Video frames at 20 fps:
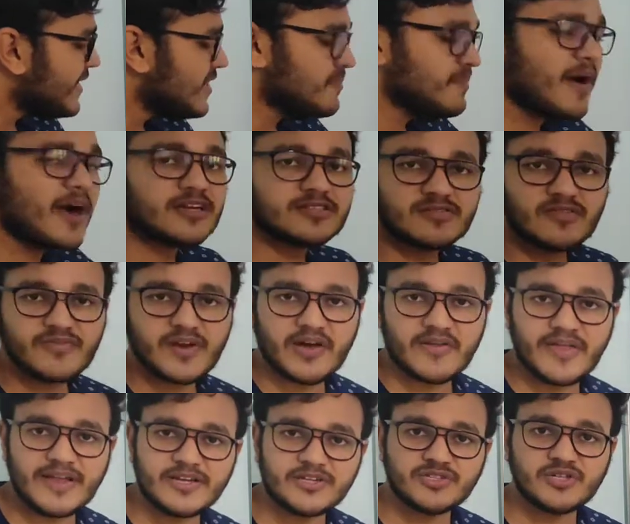the parts of flower,
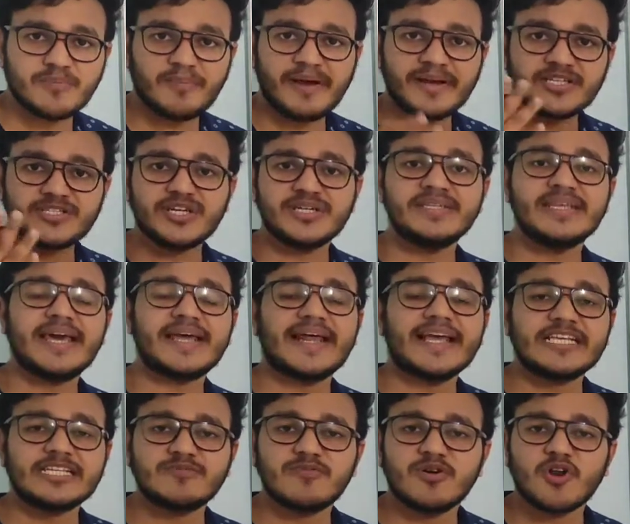that you should mention the
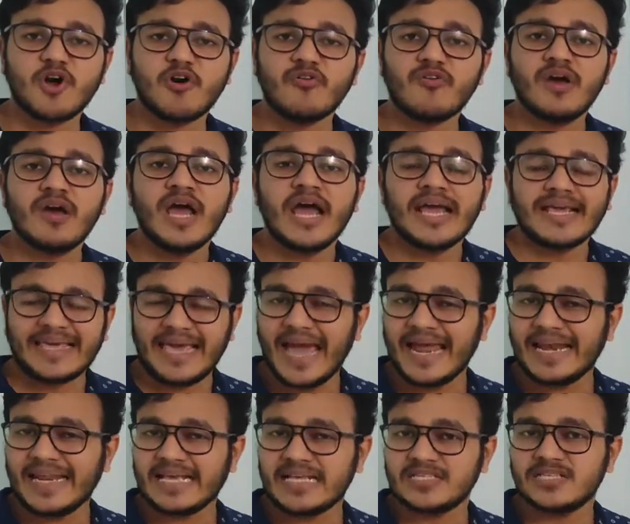arrangement of
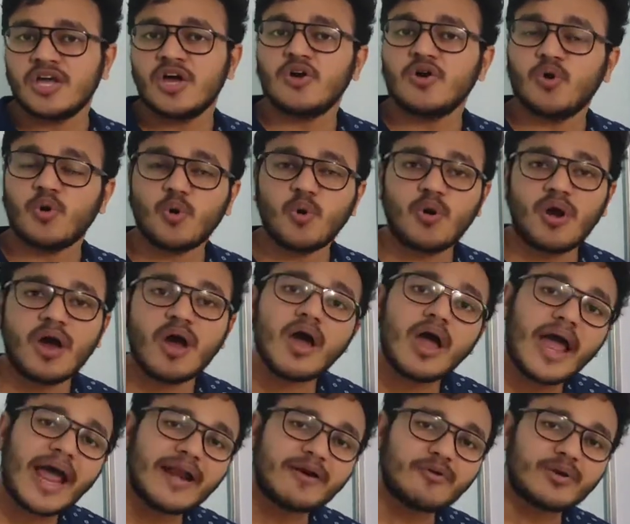calyx,
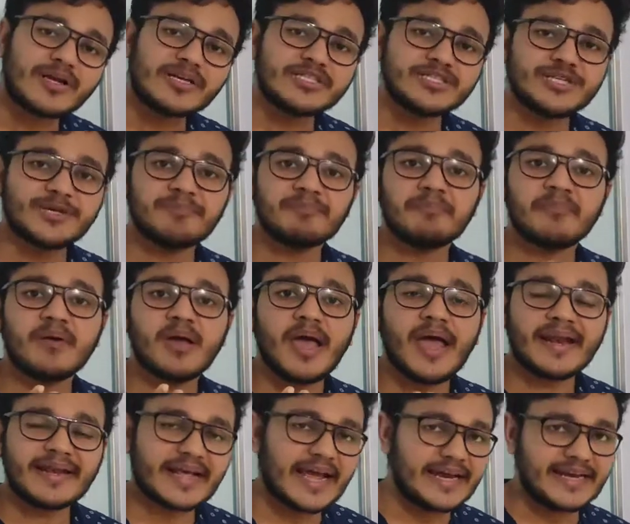corolla, androecium,
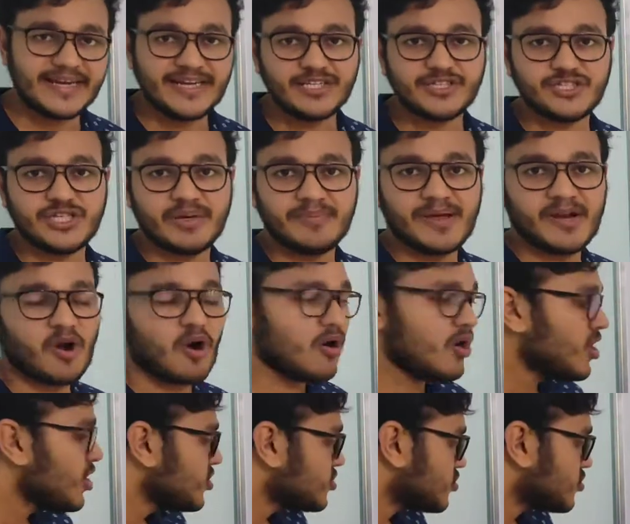and gynoecium and all.